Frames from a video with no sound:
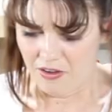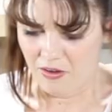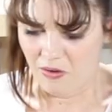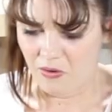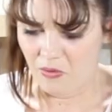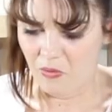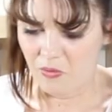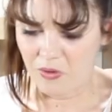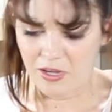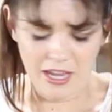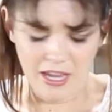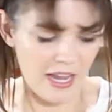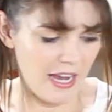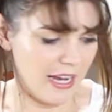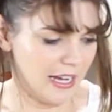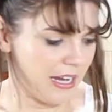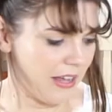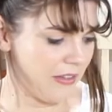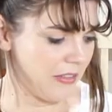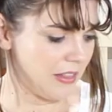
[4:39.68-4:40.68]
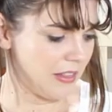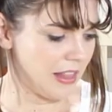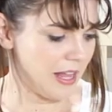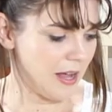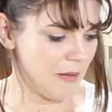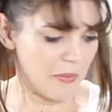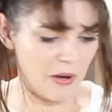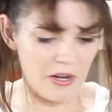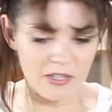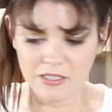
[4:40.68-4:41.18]
Okay, now that
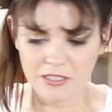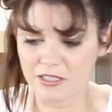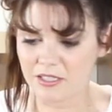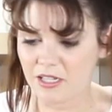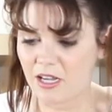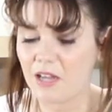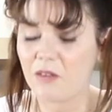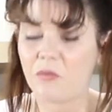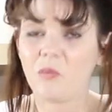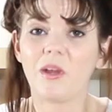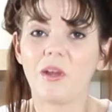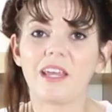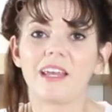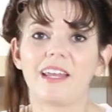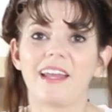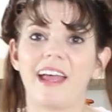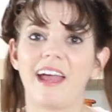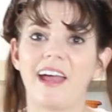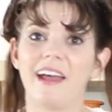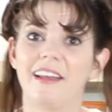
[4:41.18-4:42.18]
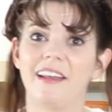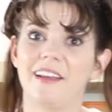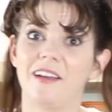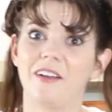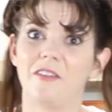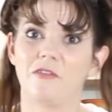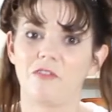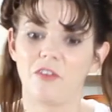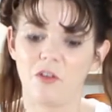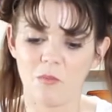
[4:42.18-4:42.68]
that part's done, we can add in
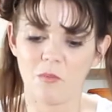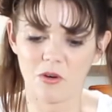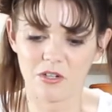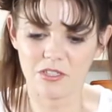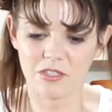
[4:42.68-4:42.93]
a few more